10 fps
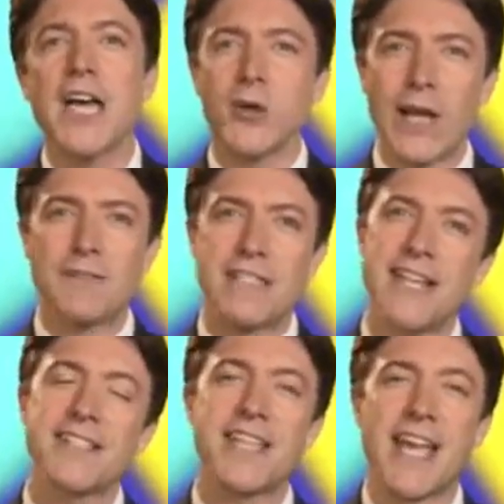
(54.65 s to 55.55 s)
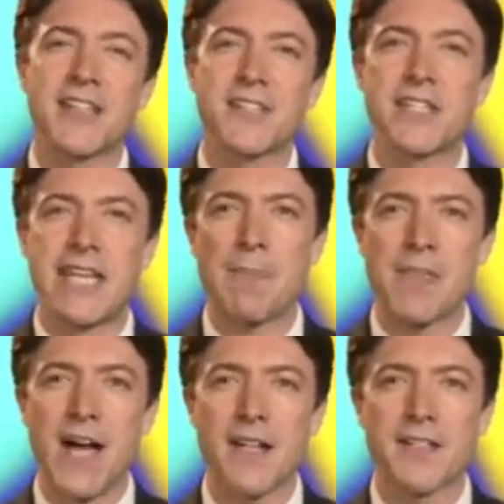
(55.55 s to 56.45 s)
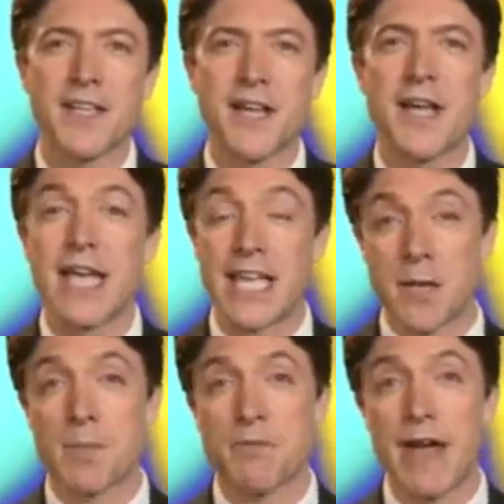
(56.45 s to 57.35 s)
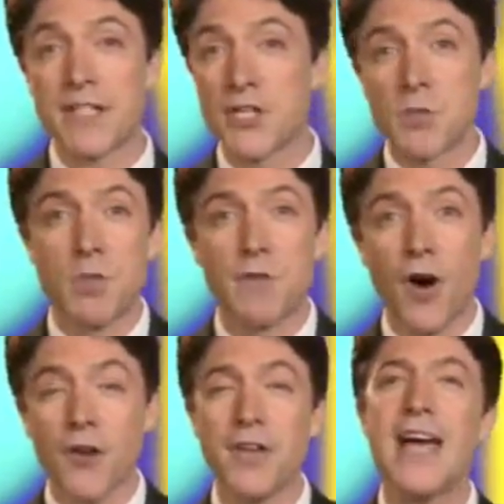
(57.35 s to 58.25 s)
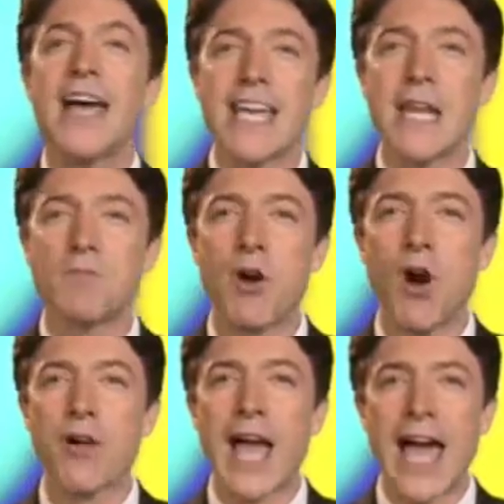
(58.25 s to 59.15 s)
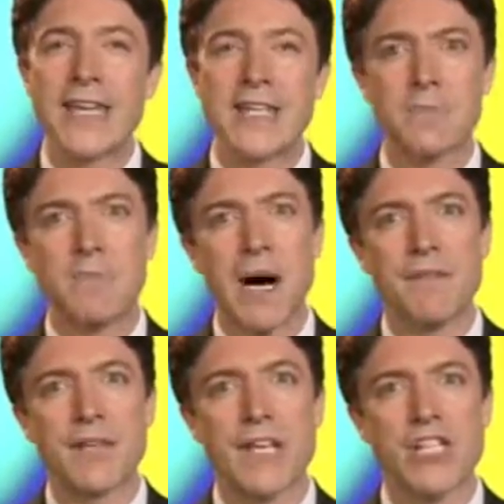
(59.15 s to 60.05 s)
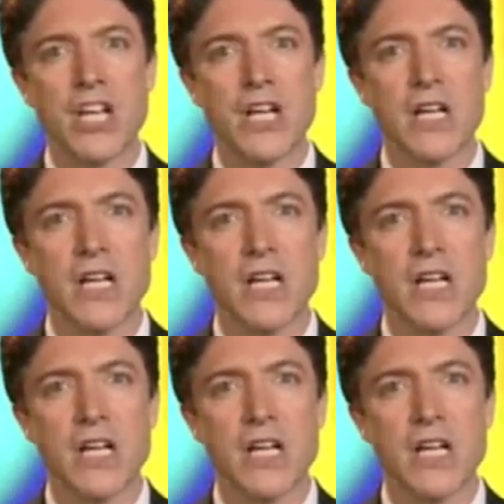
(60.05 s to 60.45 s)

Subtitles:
You'll have 10 seconds to tap the answer. Get them correct and you move on. Get them wrong and it's bye Felicia.